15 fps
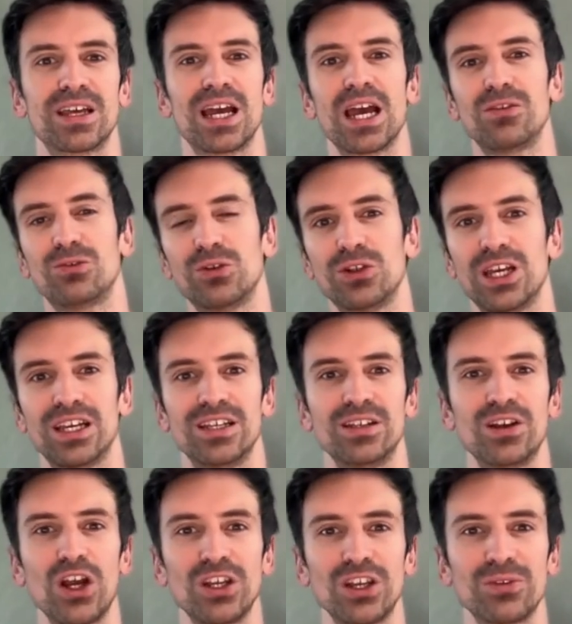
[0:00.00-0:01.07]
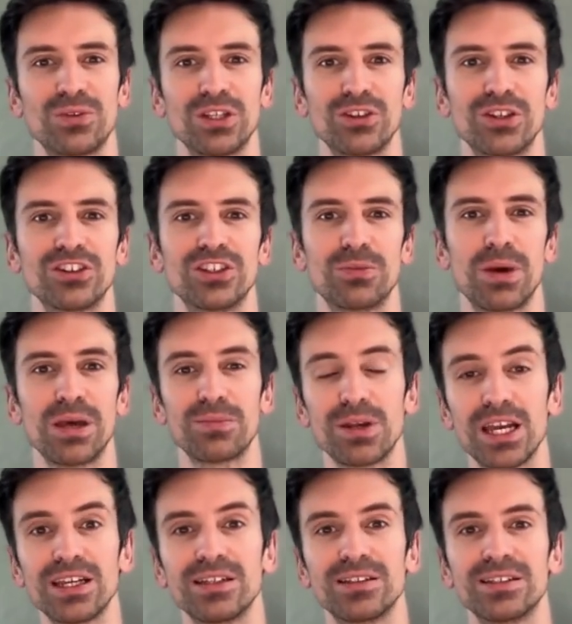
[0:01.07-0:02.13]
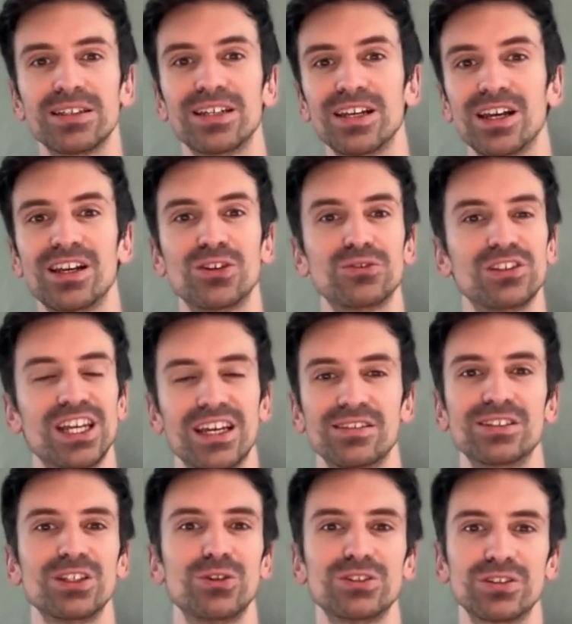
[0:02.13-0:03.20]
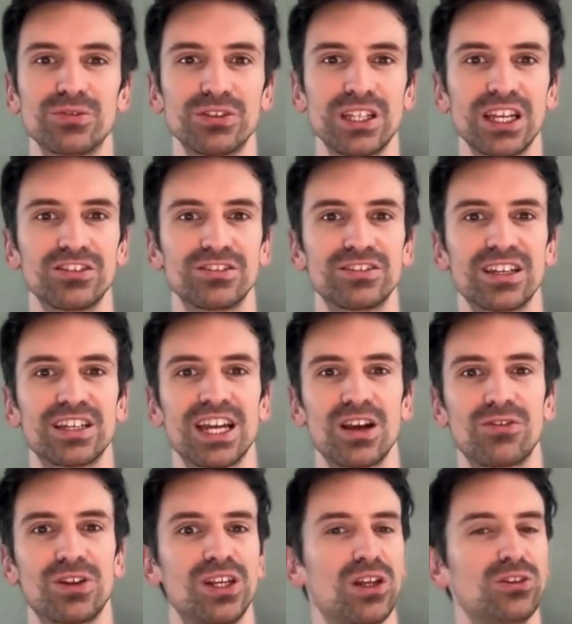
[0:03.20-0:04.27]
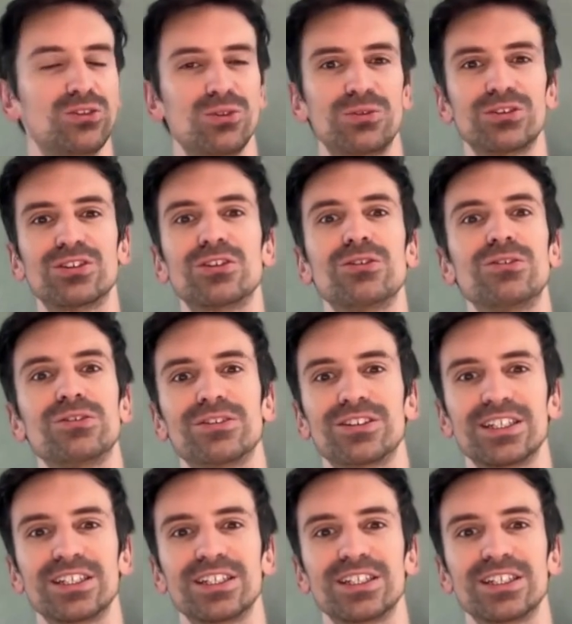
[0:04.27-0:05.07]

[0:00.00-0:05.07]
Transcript: If you look at the log configuration pipeline, you'll see a series of stages that every log goes through.